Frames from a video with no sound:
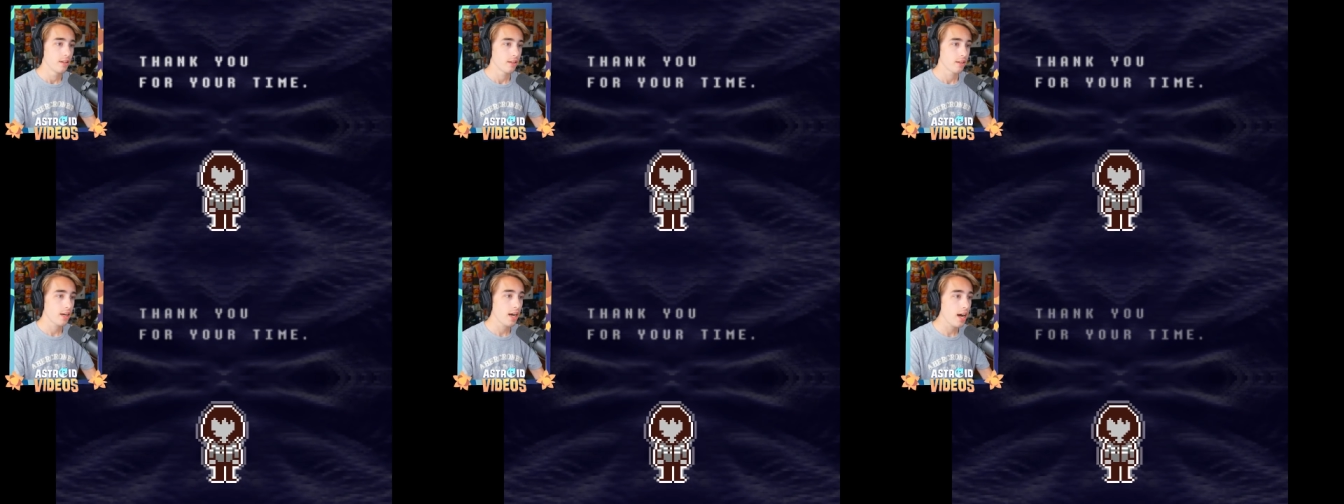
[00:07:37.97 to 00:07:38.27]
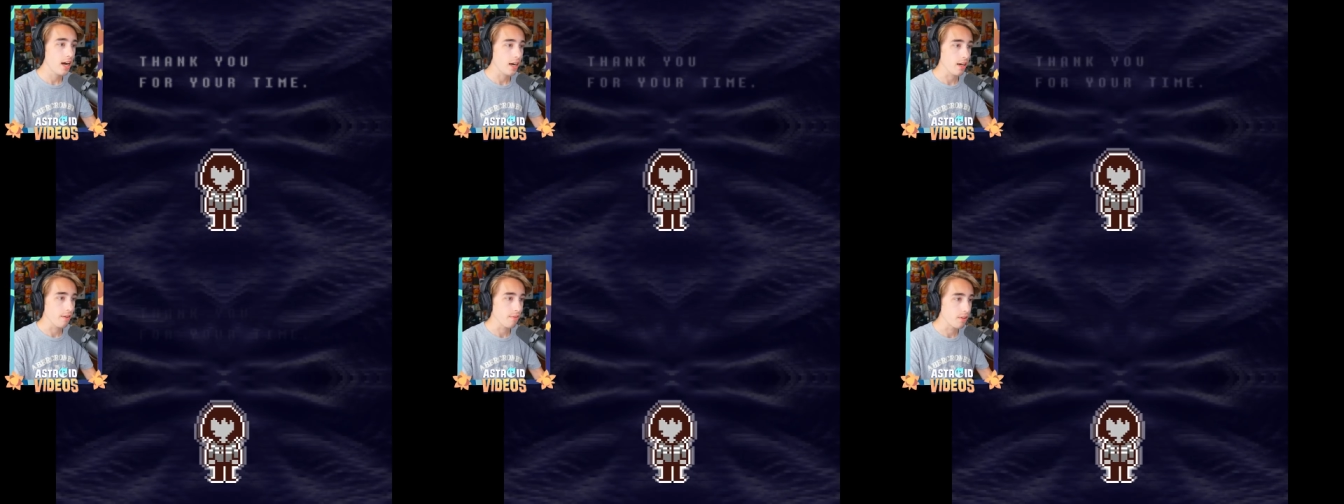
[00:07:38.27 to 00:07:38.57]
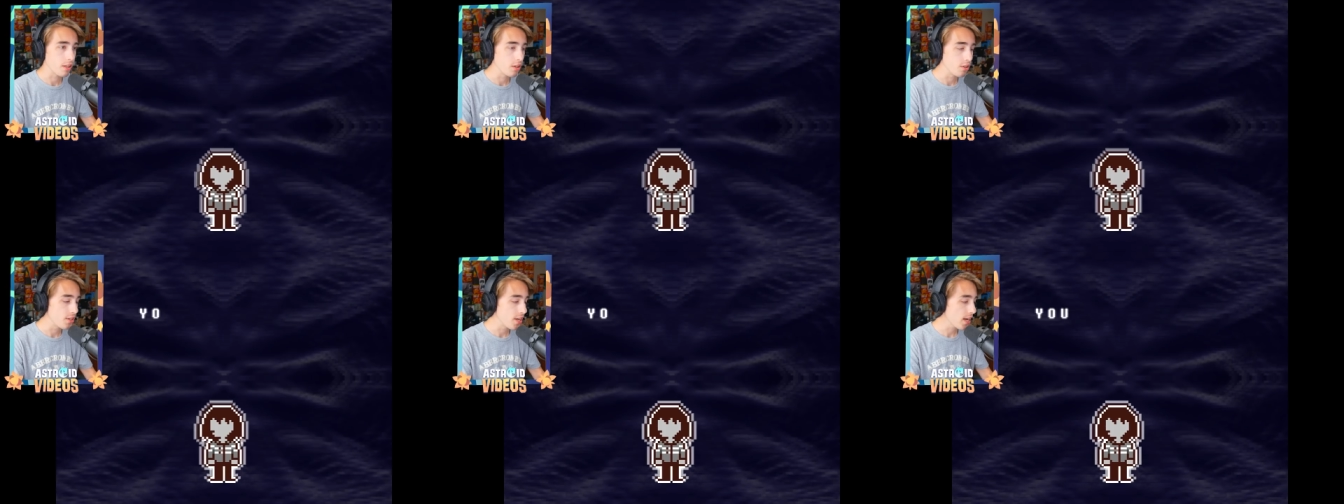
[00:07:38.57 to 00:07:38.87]
God,
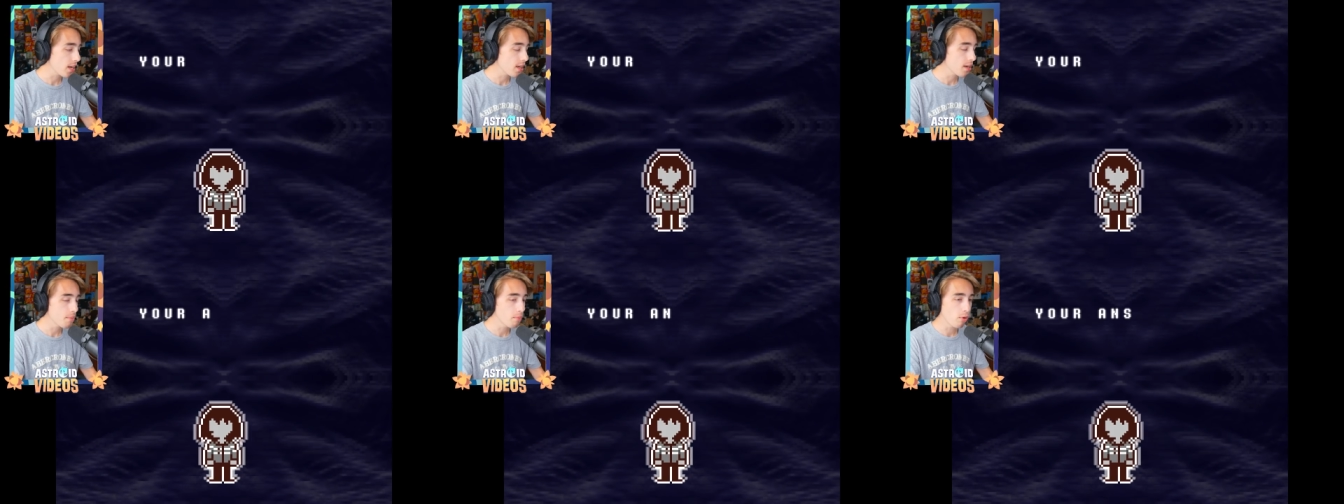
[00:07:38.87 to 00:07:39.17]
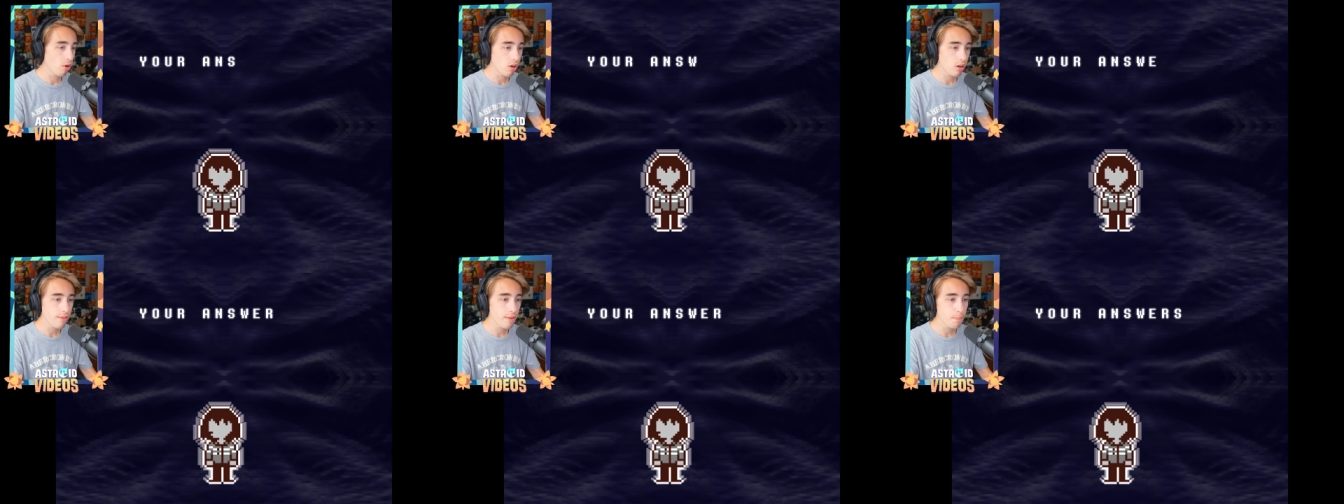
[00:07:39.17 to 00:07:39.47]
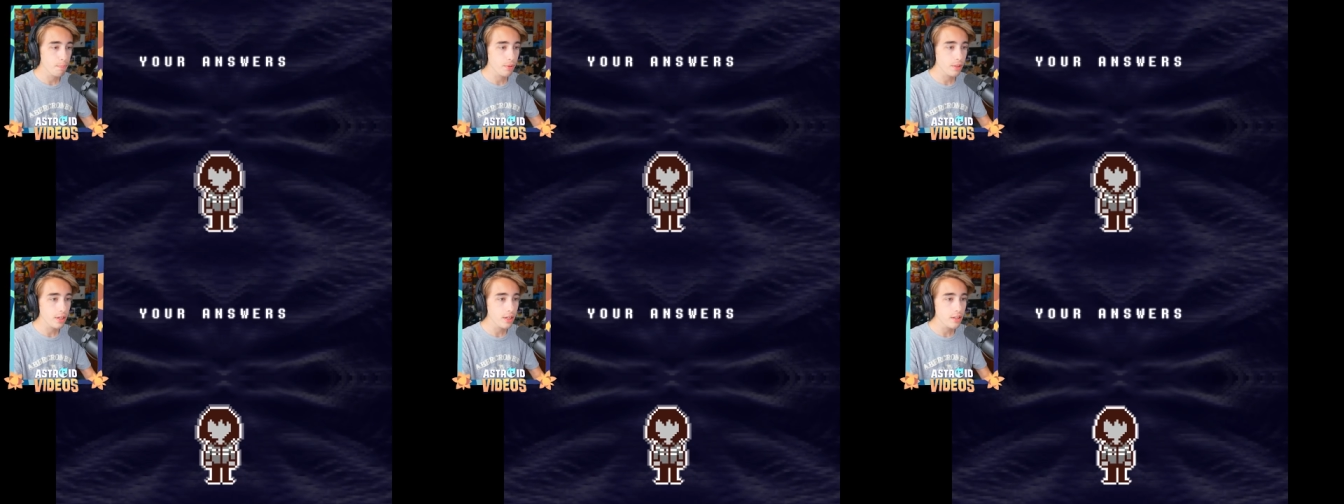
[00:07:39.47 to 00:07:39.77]
can you take any more of
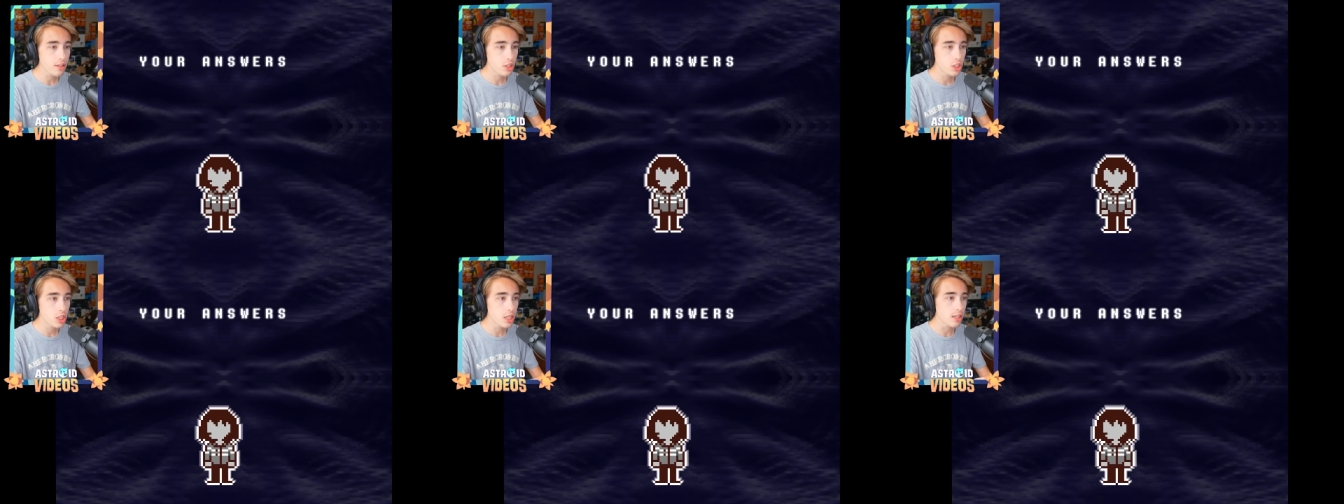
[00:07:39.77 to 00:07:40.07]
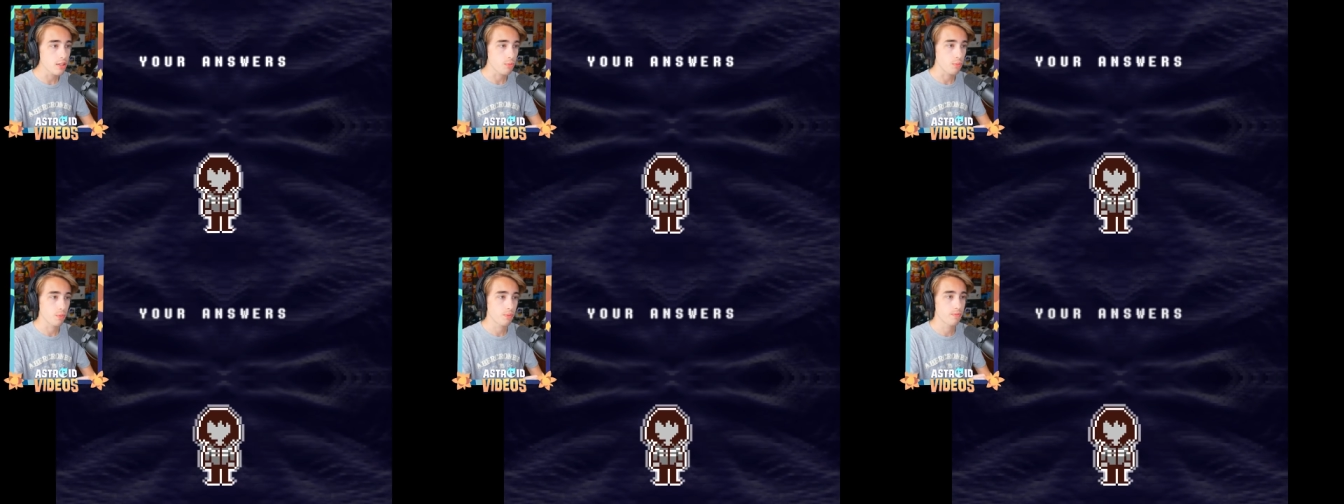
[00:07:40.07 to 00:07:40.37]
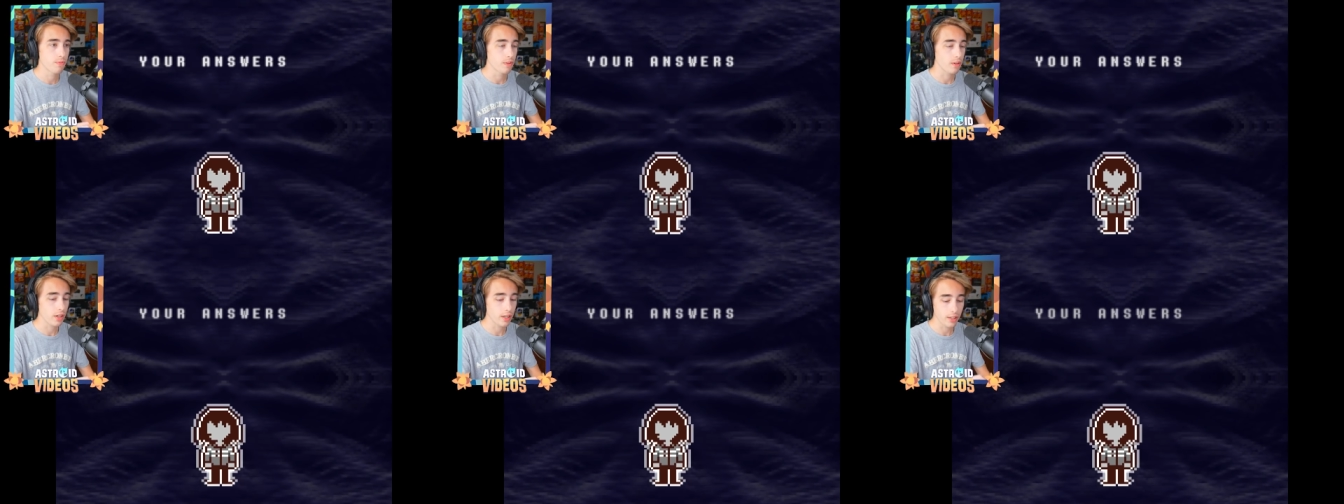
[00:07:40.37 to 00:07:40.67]
it, please? Jeez,
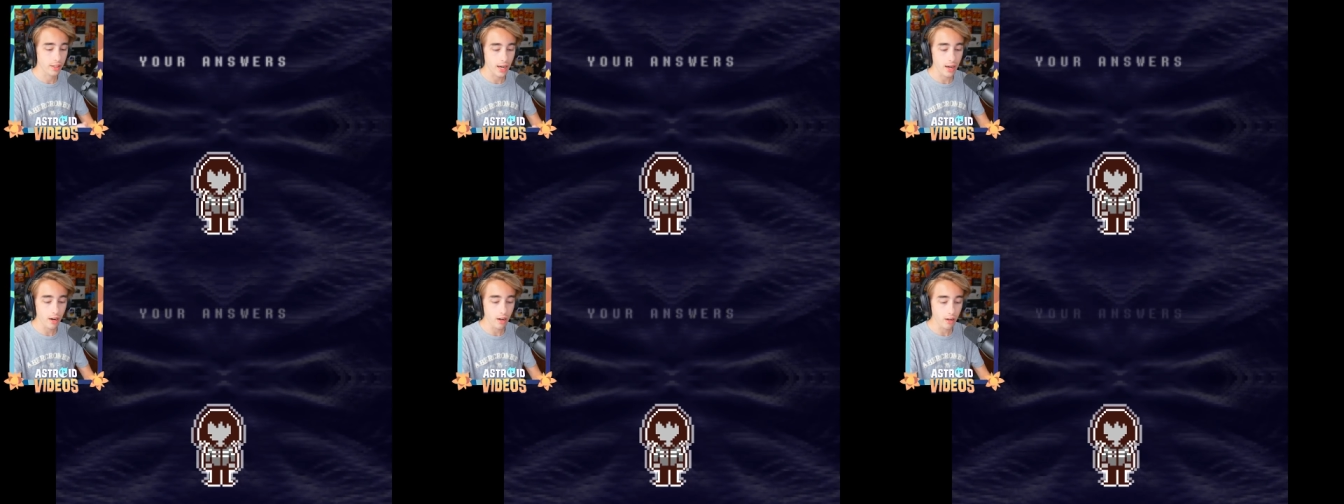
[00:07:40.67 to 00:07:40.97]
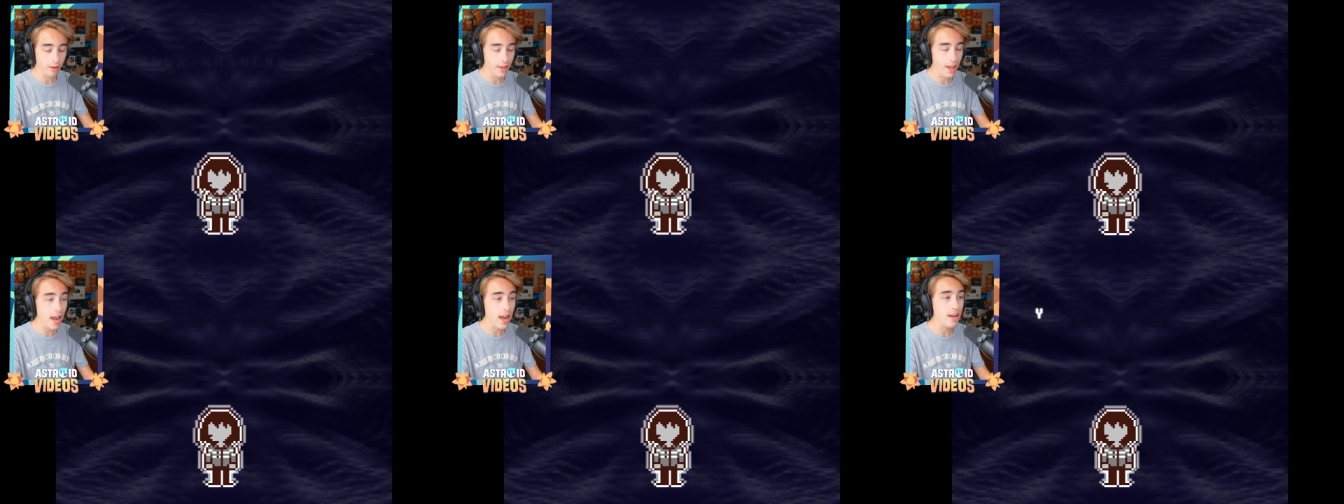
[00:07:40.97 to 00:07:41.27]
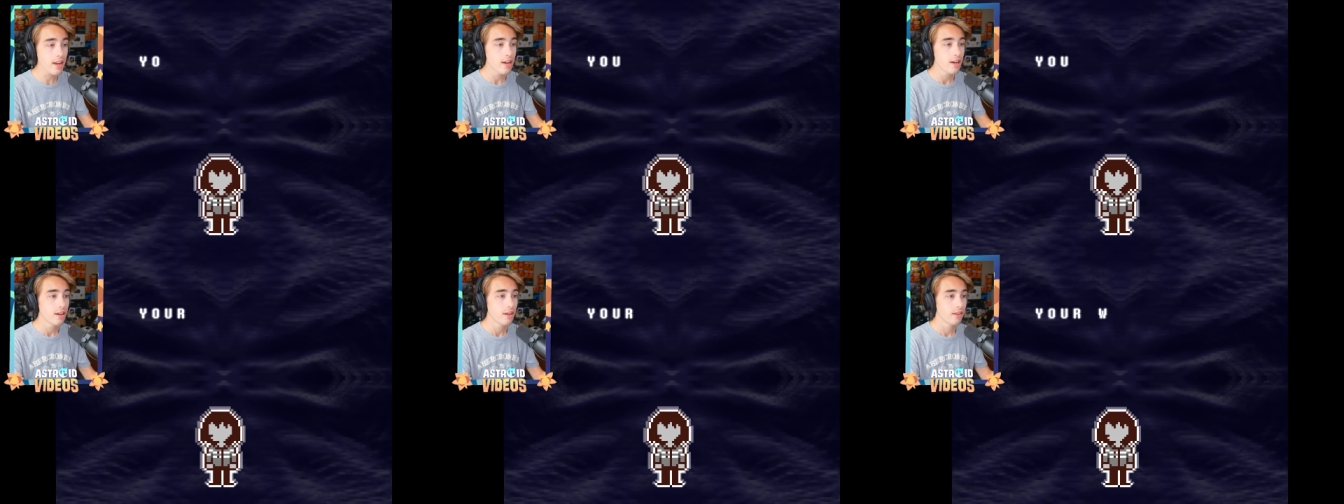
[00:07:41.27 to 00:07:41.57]
I got all day.